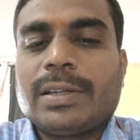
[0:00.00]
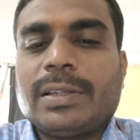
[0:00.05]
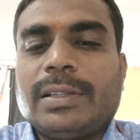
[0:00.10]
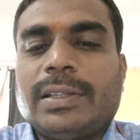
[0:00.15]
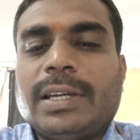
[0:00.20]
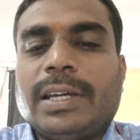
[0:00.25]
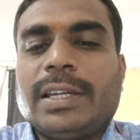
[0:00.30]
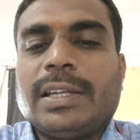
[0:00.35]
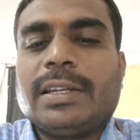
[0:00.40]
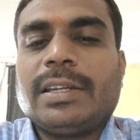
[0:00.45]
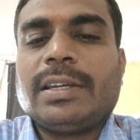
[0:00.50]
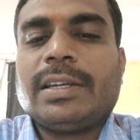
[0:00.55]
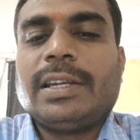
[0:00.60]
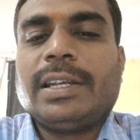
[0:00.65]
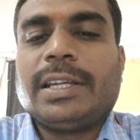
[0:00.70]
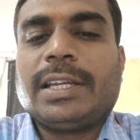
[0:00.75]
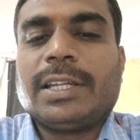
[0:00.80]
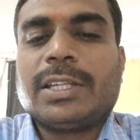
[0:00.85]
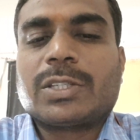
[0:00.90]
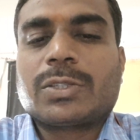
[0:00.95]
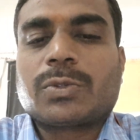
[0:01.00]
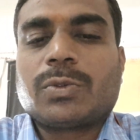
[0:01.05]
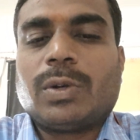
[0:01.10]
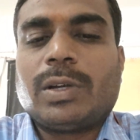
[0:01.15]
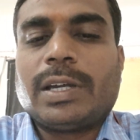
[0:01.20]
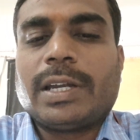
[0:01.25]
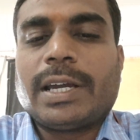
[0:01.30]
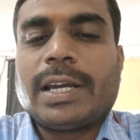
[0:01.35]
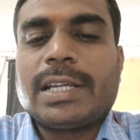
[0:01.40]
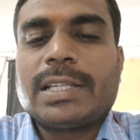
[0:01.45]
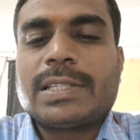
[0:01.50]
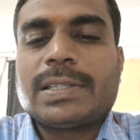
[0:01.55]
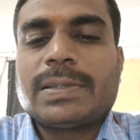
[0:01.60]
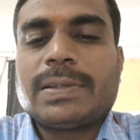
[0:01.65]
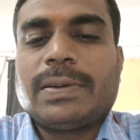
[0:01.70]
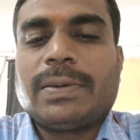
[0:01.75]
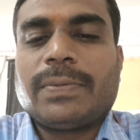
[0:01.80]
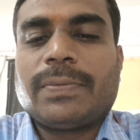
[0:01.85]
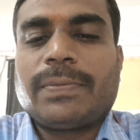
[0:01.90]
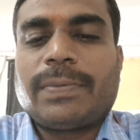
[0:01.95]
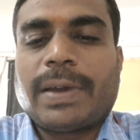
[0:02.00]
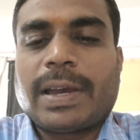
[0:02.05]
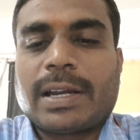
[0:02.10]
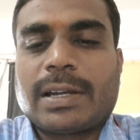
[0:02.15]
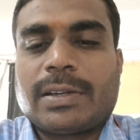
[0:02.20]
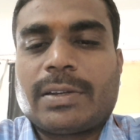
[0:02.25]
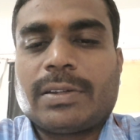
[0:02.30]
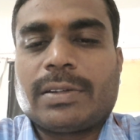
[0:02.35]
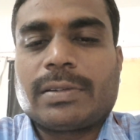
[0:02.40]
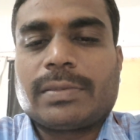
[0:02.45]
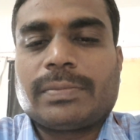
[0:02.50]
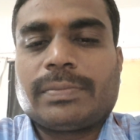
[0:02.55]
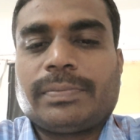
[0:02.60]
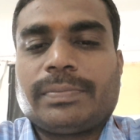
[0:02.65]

then it is called as a factor.